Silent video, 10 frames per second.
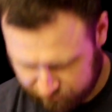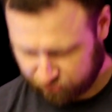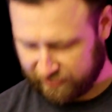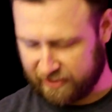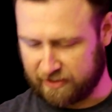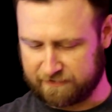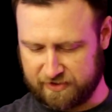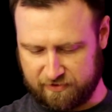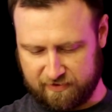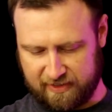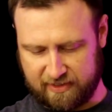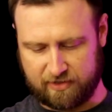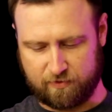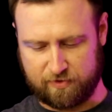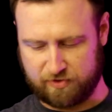trade-offs that you get
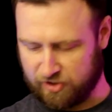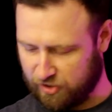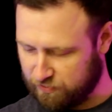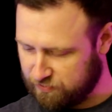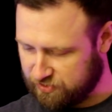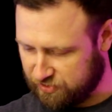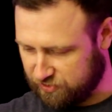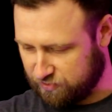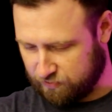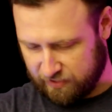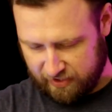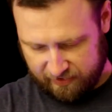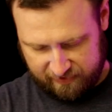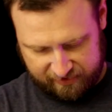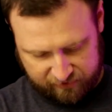when you go to
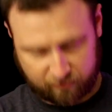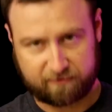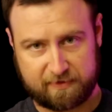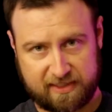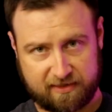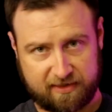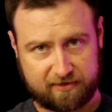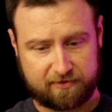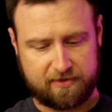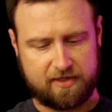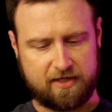this sort of material.